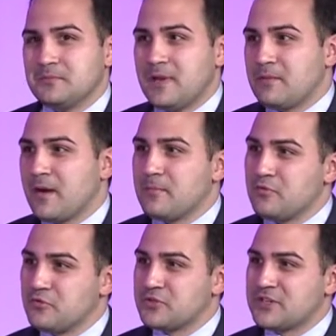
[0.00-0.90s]
make my
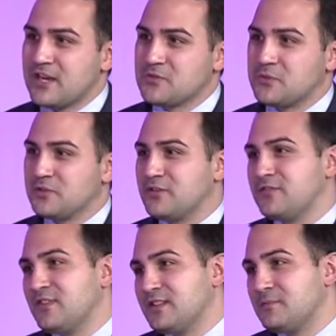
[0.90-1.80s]
Baruch schedule to
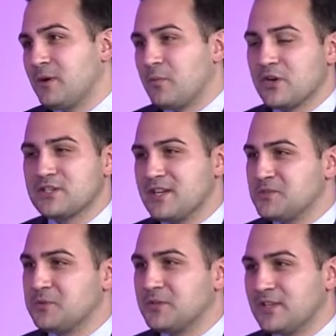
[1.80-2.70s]
fit my work
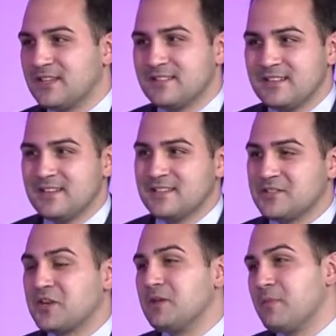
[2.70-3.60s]
schedule and
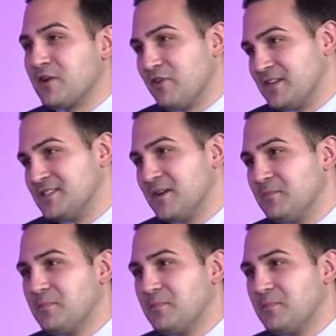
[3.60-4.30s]
still keep my grades up